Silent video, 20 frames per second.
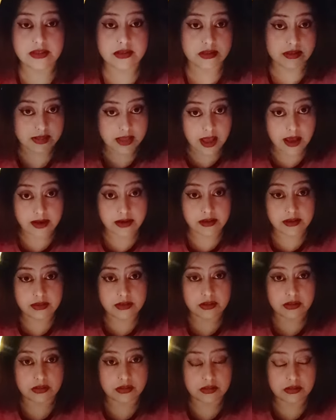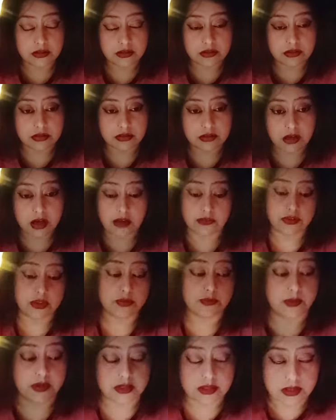side of this
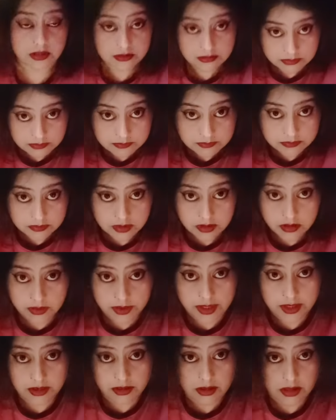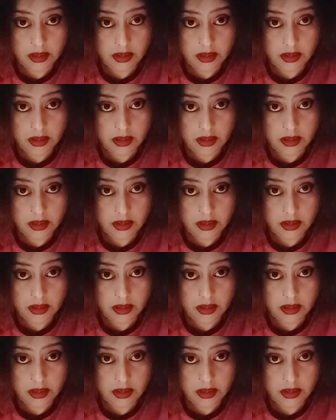person, okay?